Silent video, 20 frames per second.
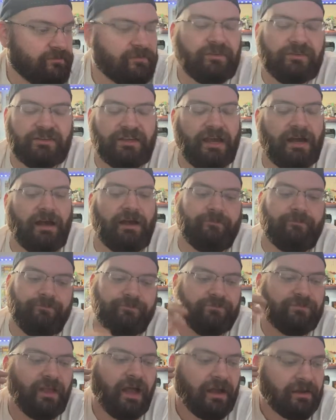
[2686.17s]
Yeah,
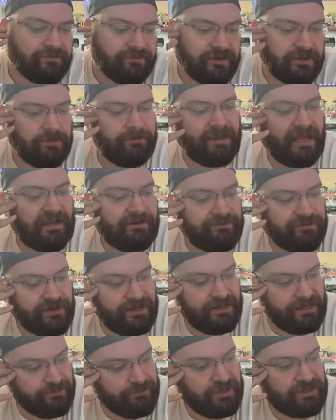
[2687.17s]
I feel bad for
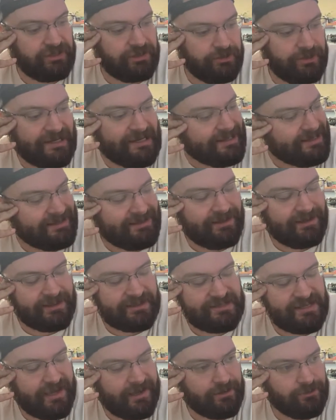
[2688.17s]
anyone going into the
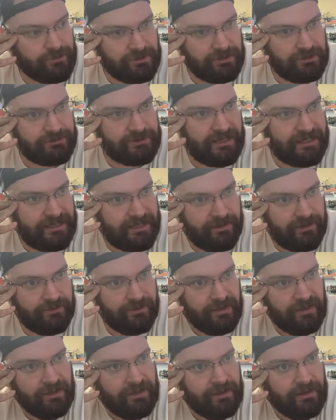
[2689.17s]
tech world right now.
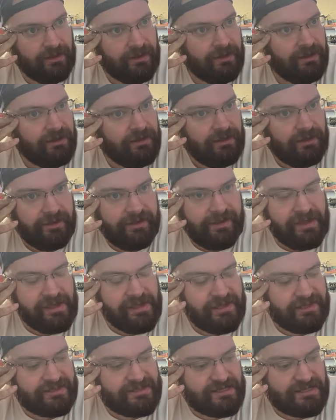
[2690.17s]

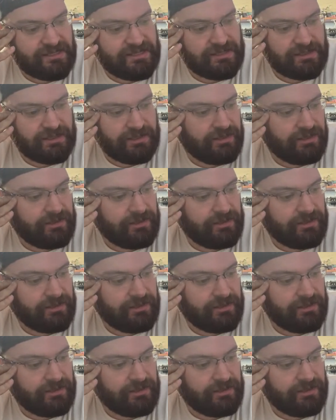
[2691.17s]
It's